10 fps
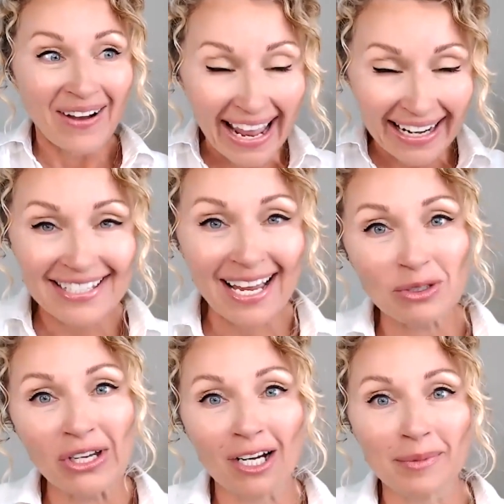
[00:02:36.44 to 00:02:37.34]
anytime
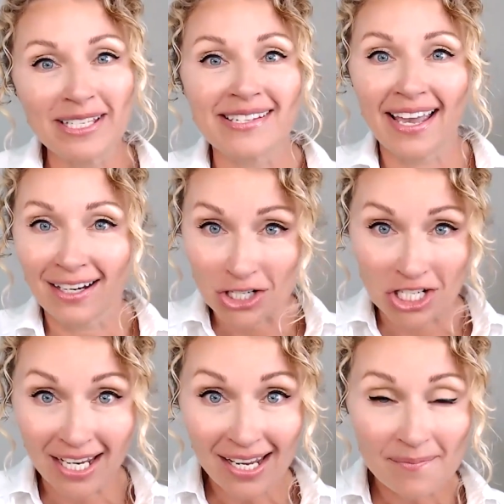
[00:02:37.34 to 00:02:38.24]
you hear me saying
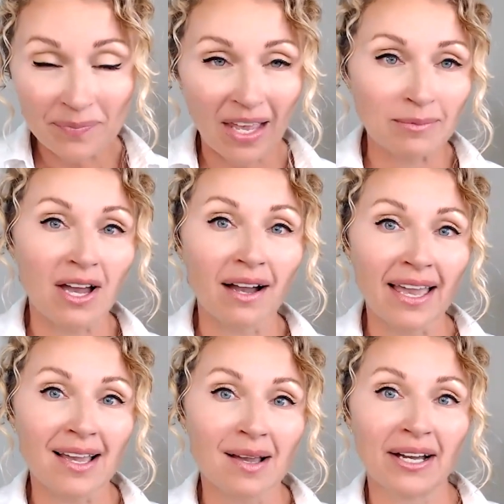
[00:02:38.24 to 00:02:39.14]
she, I'm
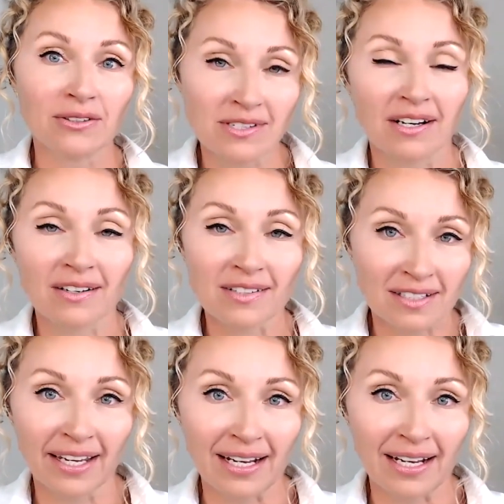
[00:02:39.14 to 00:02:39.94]
talking about Sara's client.